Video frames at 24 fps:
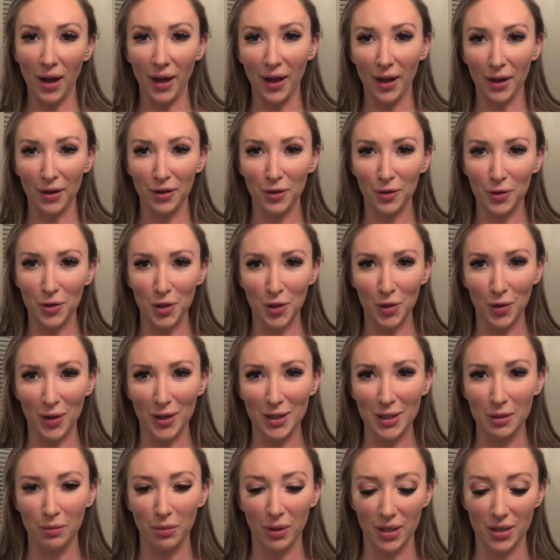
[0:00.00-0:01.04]
I had no
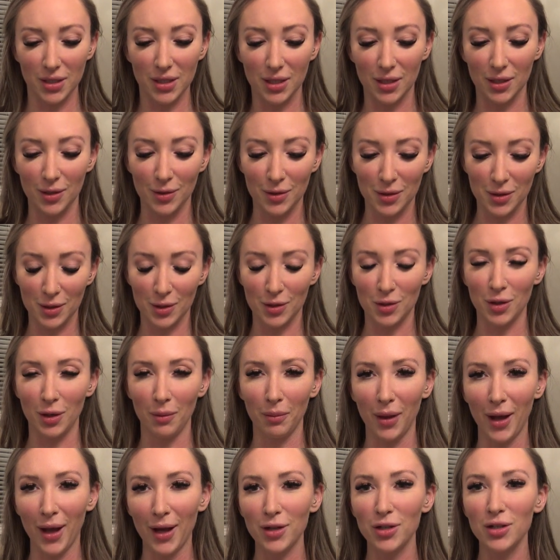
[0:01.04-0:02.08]
choice but to use the
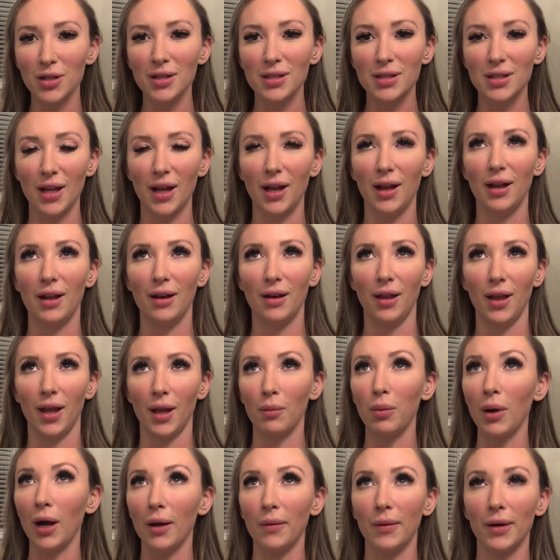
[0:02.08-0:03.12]
strip lashes and
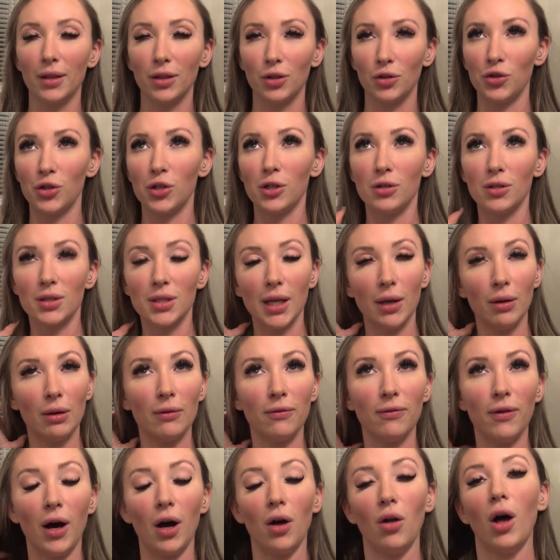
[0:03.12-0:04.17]
like partway through shoots, they would
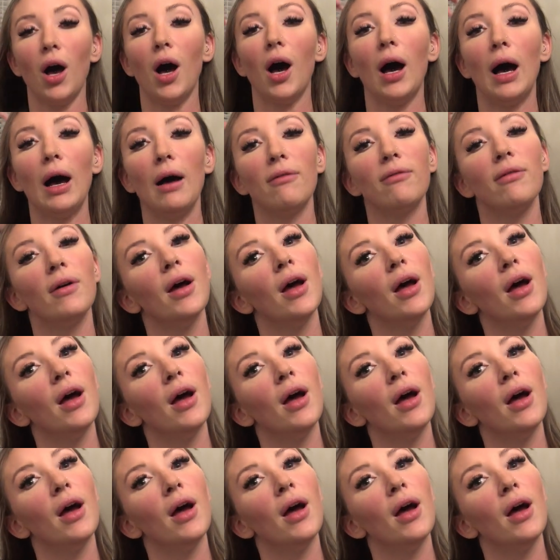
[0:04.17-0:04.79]
fall off